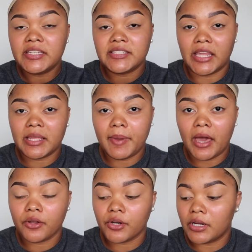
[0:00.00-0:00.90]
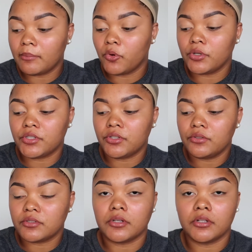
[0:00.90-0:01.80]
setting powder and I'm going to
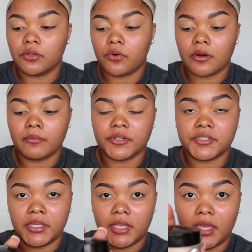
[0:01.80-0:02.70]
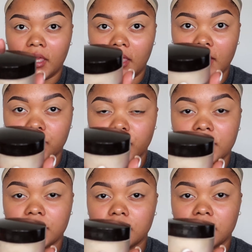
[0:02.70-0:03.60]
use the Laura Mercier
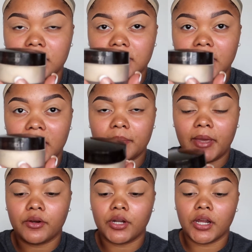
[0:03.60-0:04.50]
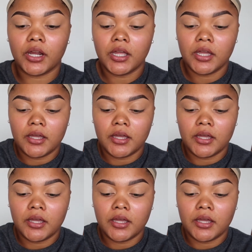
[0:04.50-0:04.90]
translucent setting powder.